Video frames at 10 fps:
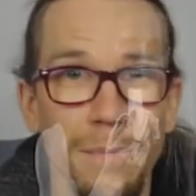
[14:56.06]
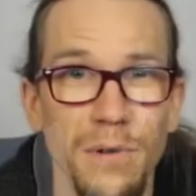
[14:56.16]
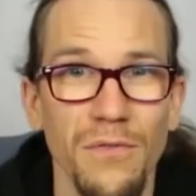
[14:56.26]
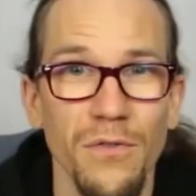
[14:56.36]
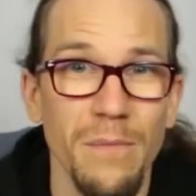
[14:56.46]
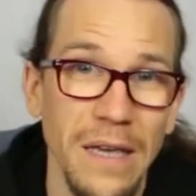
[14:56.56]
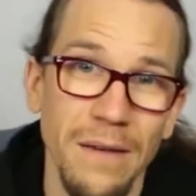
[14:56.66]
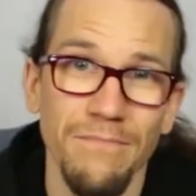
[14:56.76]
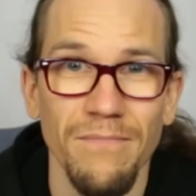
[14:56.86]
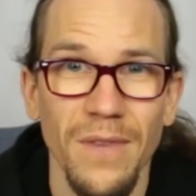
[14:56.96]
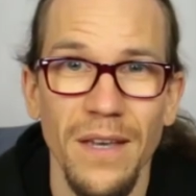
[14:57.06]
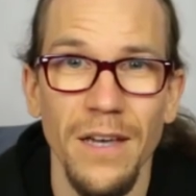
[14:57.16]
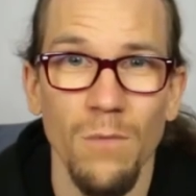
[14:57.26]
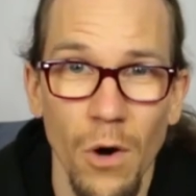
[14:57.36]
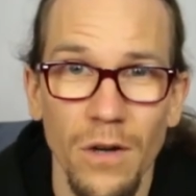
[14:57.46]
but for me,
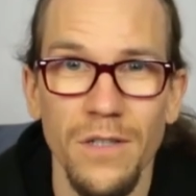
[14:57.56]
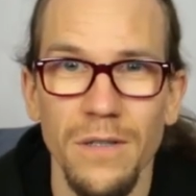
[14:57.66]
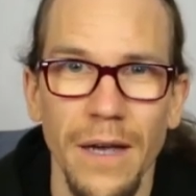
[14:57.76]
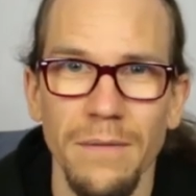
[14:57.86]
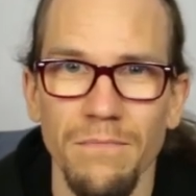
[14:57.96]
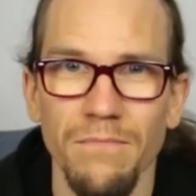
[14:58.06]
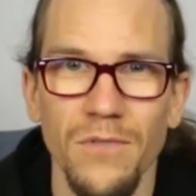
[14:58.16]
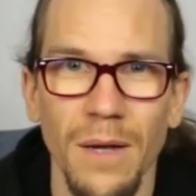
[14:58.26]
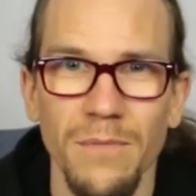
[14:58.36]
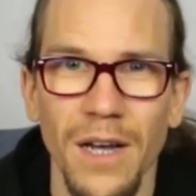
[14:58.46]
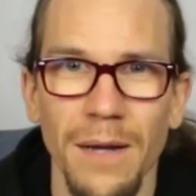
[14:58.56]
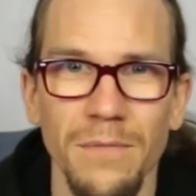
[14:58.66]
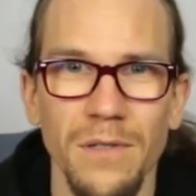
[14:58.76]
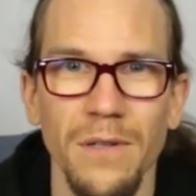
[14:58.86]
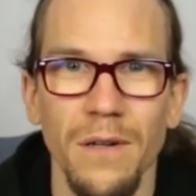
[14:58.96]
it works. And
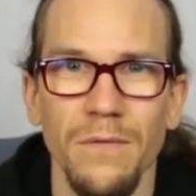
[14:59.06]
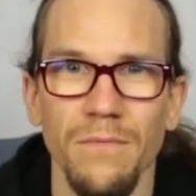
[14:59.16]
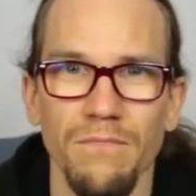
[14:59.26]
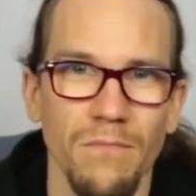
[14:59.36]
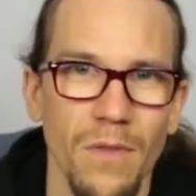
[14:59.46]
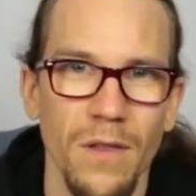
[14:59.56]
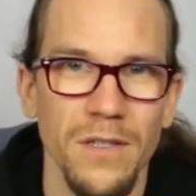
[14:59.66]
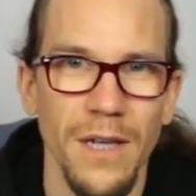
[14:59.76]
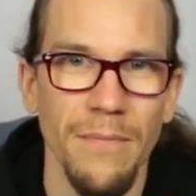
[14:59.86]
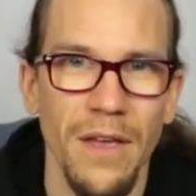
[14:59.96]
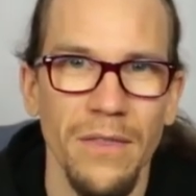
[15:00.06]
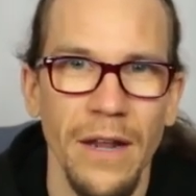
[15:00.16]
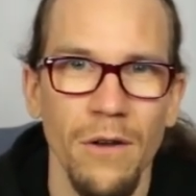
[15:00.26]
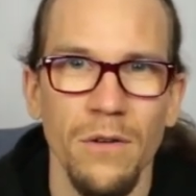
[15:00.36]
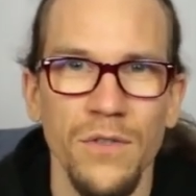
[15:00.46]
sometimes something
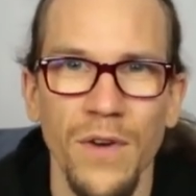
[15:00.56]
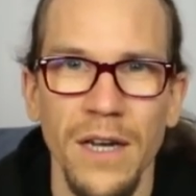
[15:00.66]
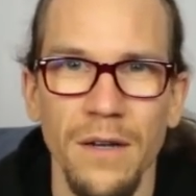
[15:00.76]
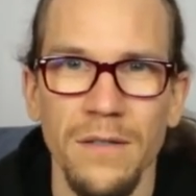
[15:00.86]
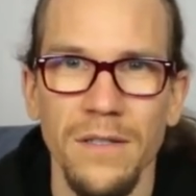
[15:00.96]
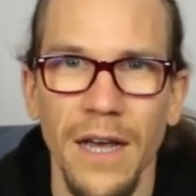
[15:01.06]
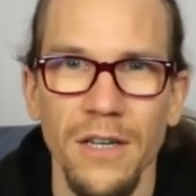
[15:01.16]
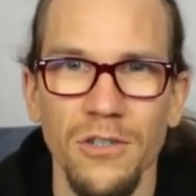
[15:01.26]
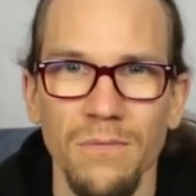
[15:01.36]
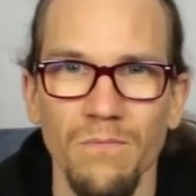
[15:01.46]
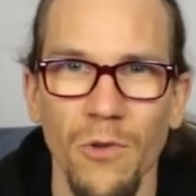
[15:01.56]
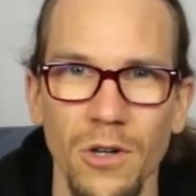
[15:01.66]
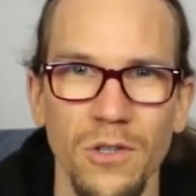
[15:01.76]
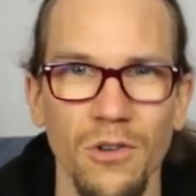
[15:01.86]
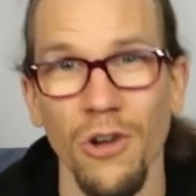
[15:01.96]
that looks funny on stage also